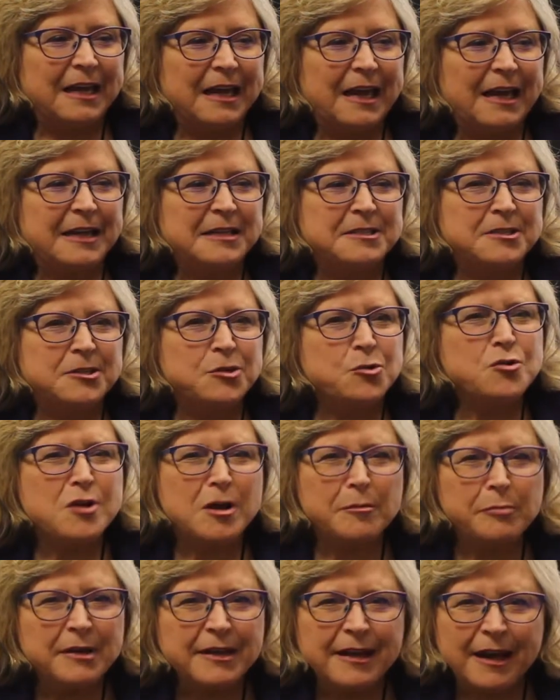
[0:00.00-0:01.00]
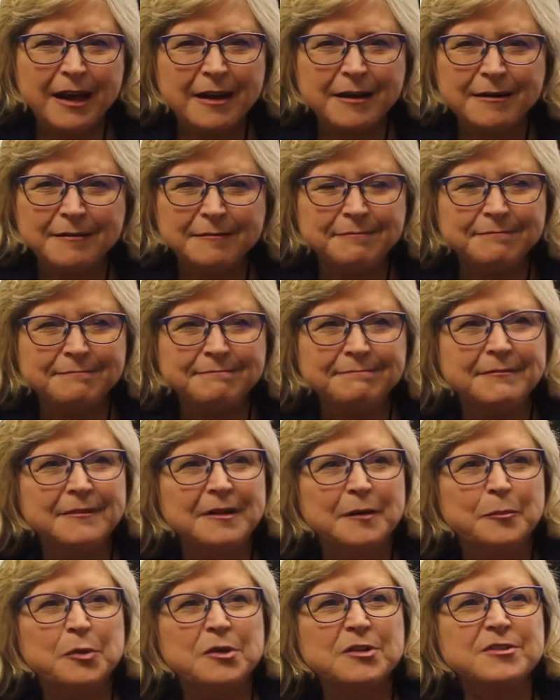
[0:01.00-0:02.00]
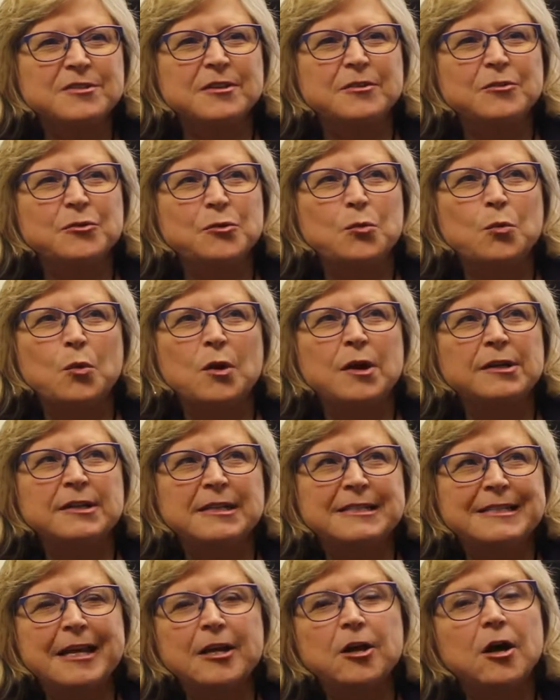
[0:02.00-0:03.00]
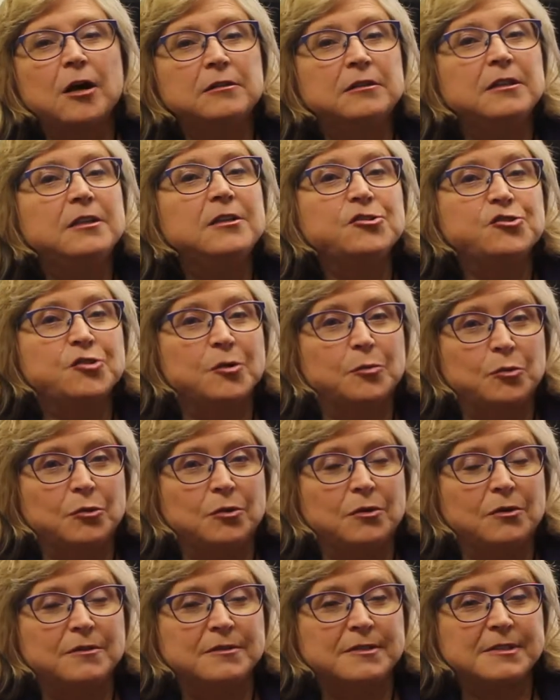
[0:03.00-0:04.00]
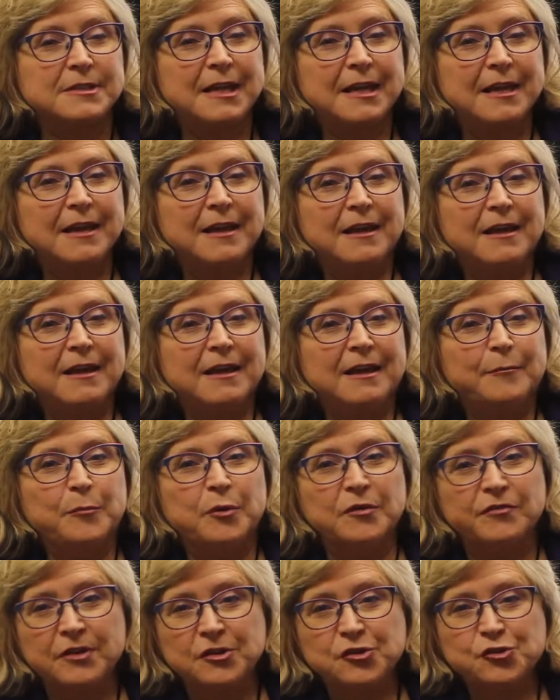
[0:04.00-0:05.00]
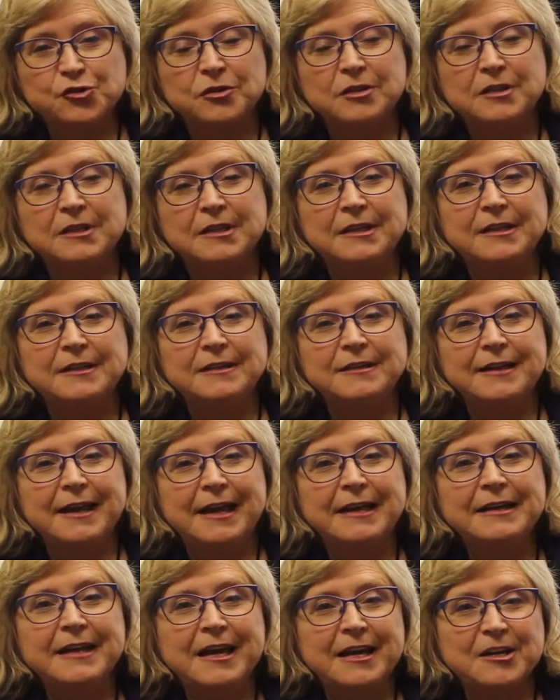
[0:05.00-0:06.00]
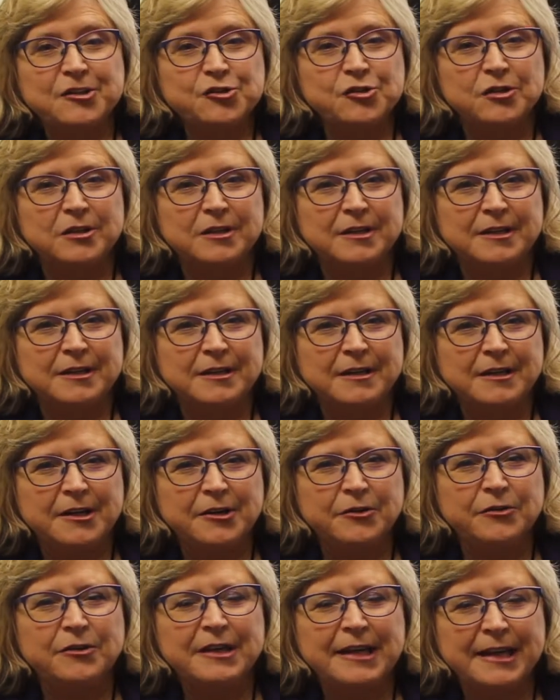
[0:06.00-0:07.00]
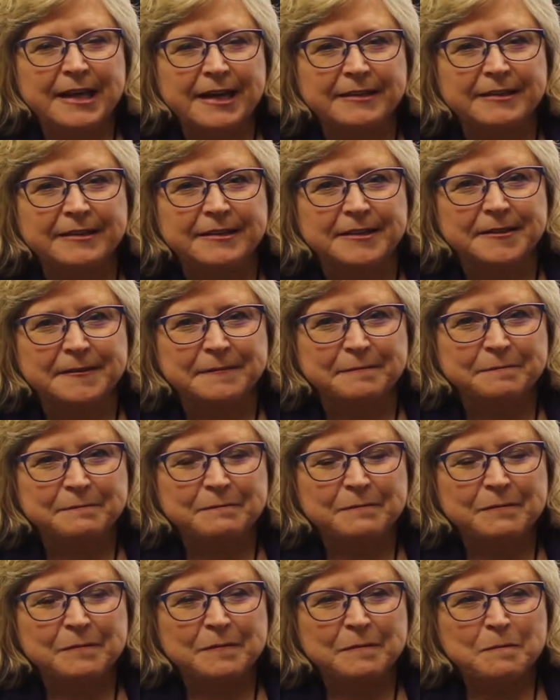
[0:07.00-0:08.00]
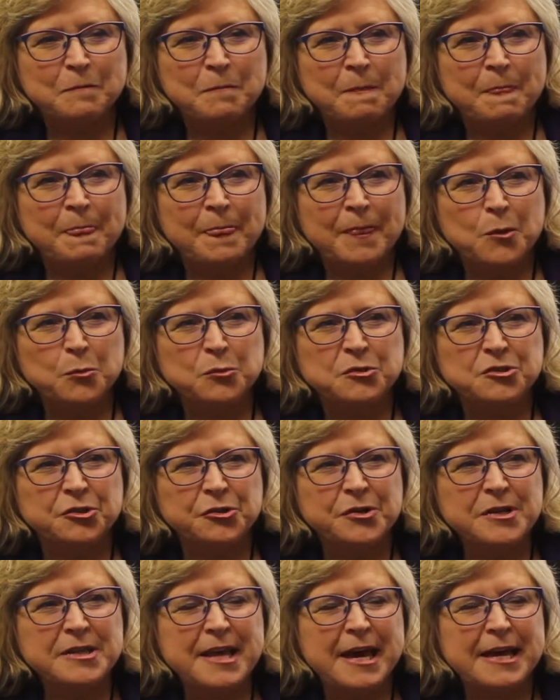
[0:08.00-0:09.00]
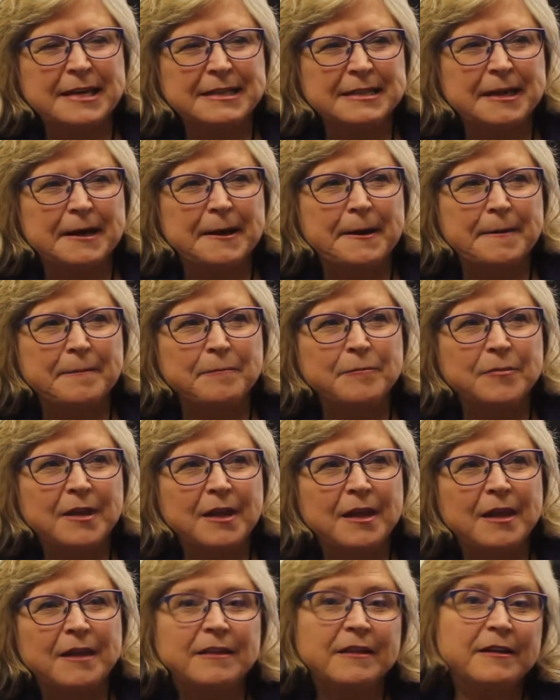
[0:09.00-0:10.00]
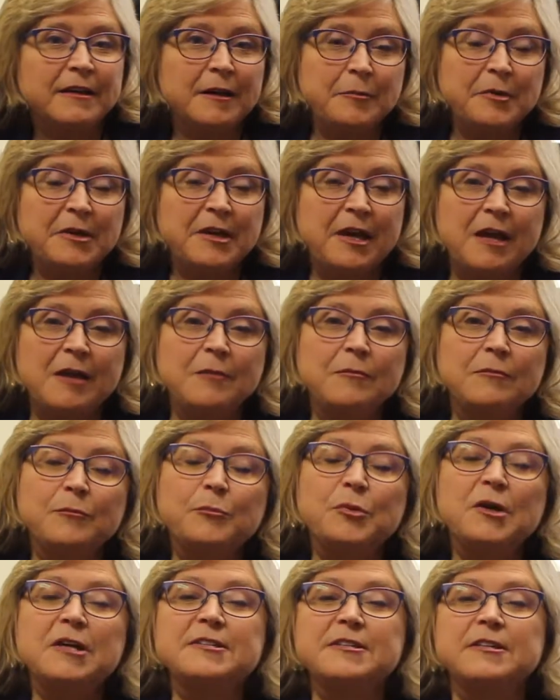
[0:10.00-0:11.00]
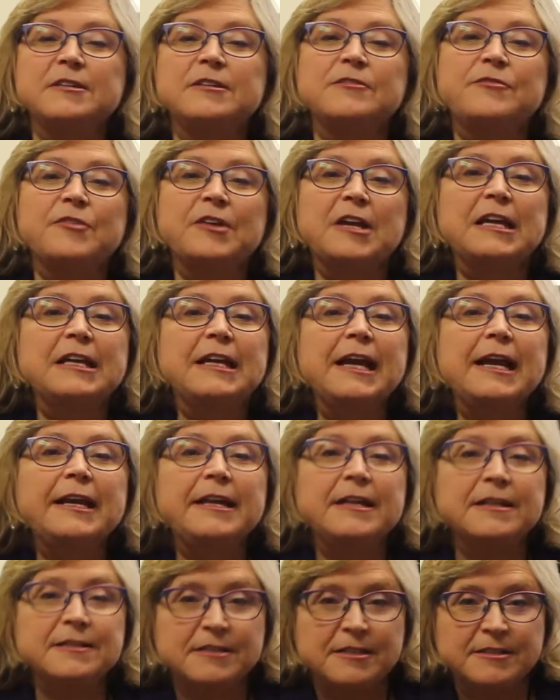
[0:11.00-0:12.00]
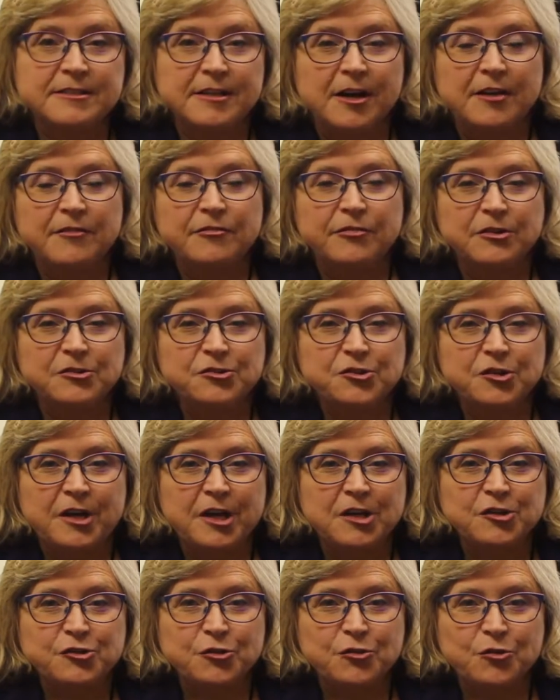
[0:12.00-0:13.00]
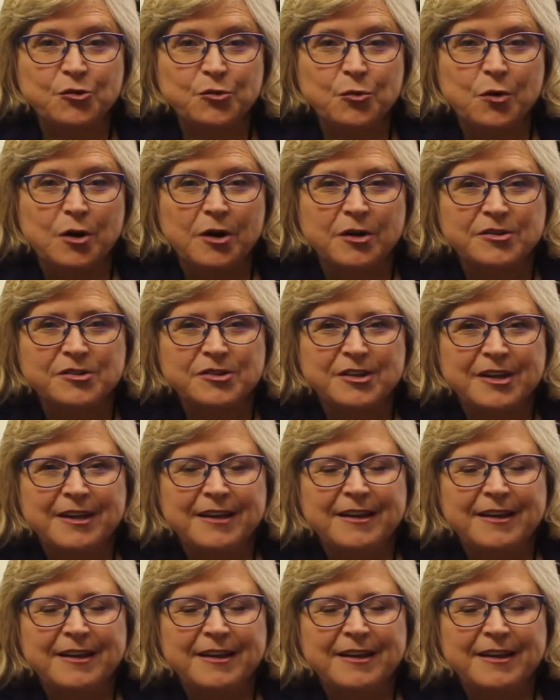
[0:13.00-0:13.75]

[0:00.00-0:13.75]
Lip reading: And soon I became a person who wanted to take on leadership roles, provincially and nationally, here in Canada. It was during that time that I became president of the Canadian Society for Education Through Art.